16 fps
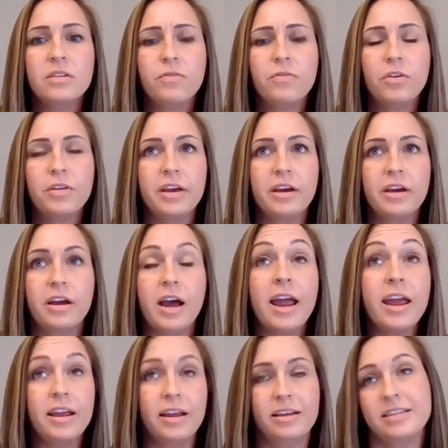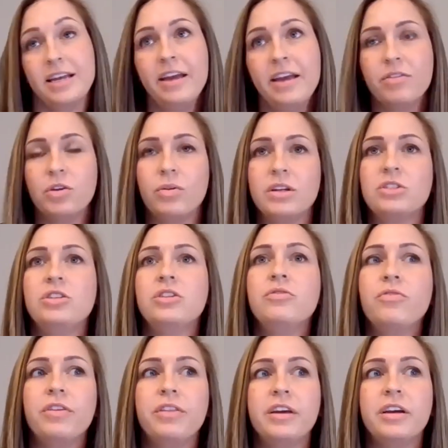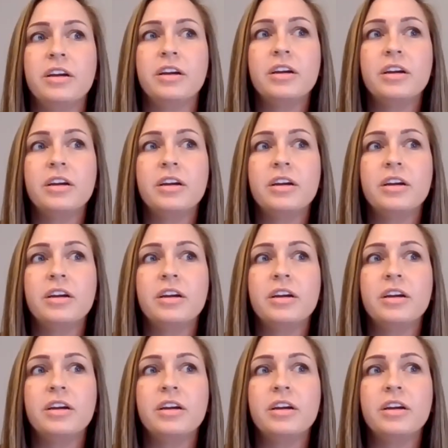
I guess I have a question. For the